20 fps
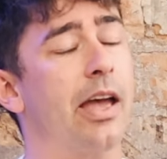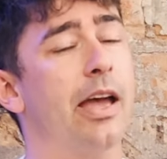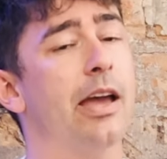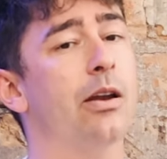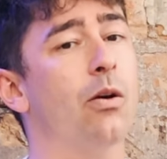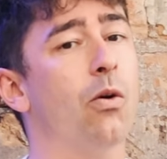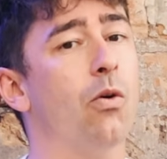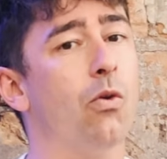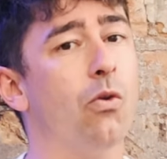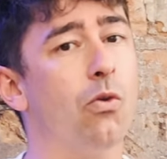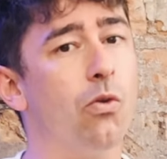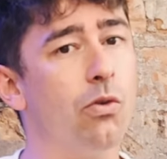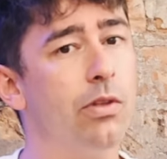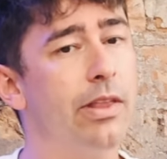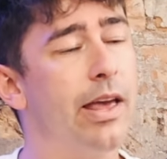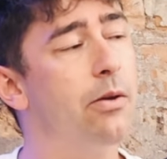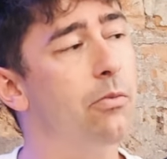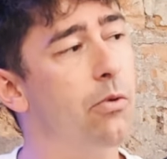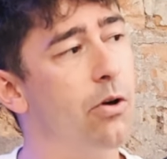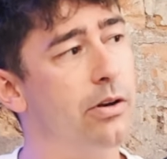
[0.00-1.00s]
And all
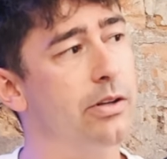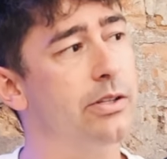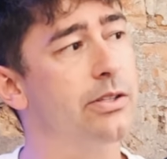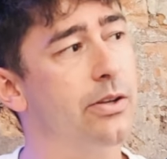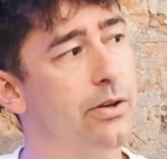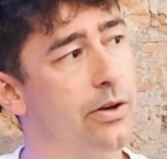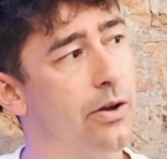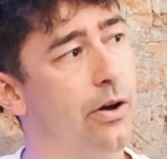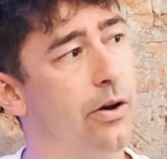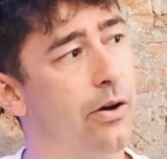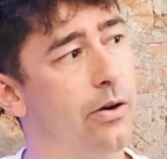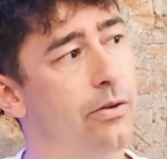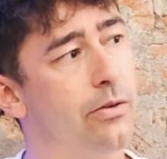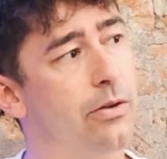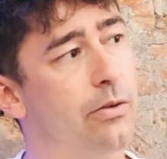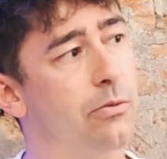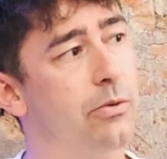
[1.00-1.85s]
they wanted to know